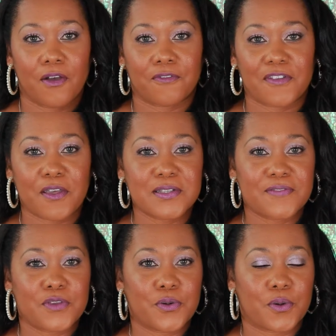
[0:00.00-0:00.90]
For those
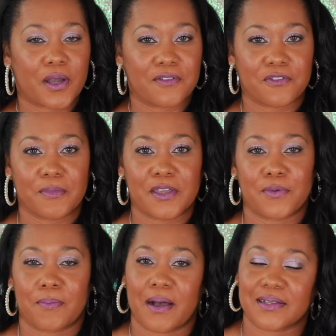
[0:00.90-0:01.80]
of you who are unfamiliar
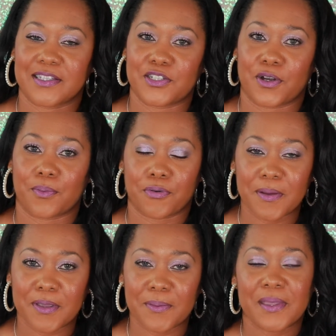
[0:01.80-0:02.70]
with Boxycharm
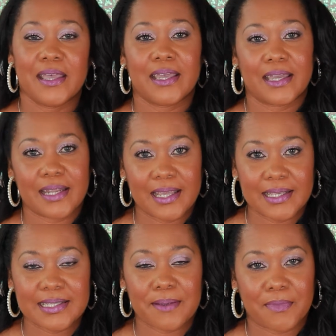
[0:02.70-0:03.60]
Premium, it
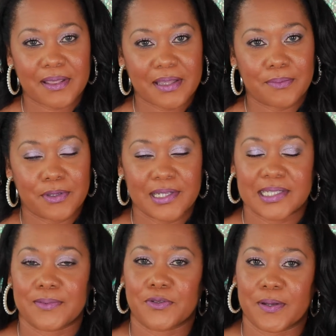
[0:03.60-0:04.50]
is a monthly beauty
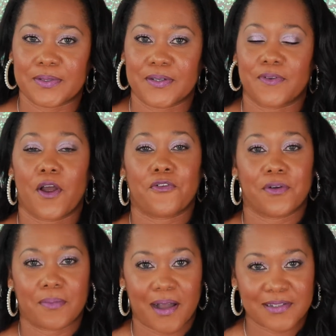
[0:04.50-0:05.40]
subscription
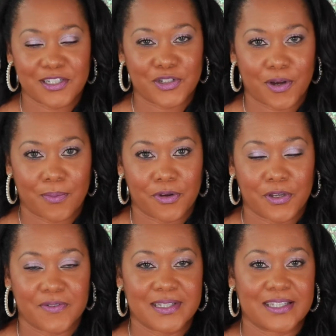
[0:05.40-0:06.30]
from Boxycharm where
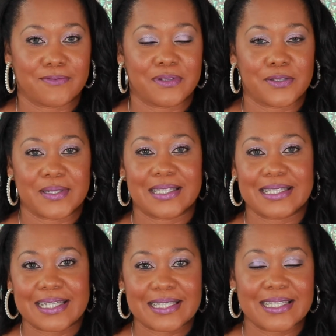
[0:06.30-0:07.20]
you receive between
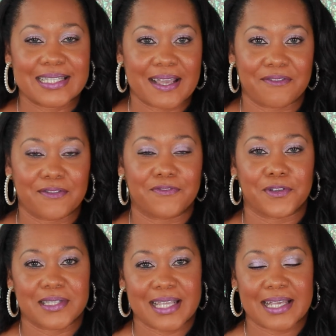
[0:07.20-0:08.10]
6 and 7
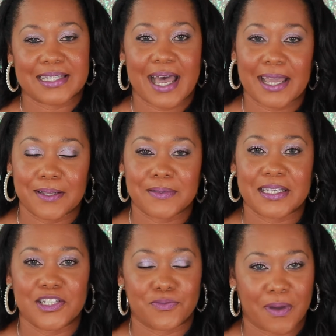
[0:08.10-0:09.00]
full-size items
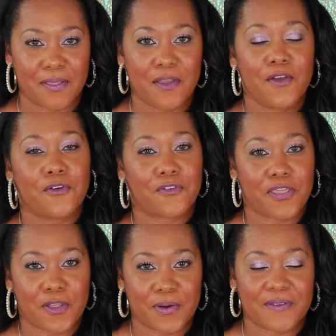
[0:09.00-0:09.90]
each month for
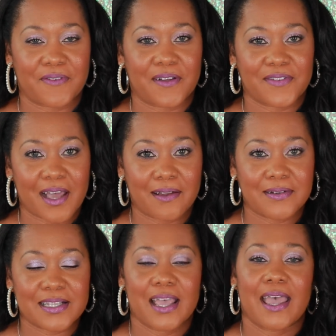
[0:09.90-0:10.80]

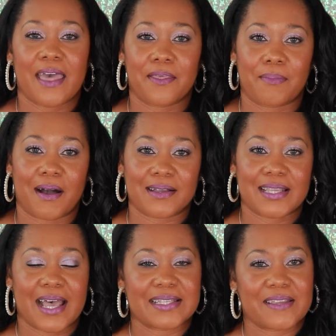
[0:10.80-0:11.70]
$35, and the box
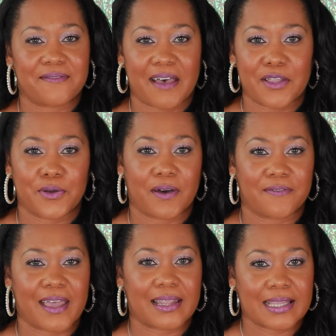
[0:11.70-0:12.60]
has a value
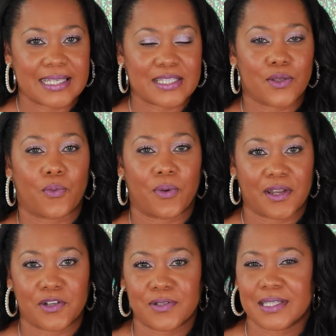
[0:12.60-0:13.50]
of at least
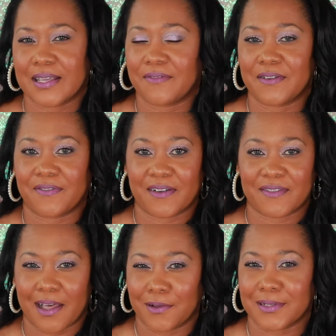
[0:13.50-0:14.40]

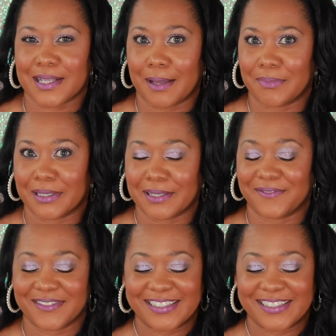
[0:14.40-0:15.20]
$175, I believe.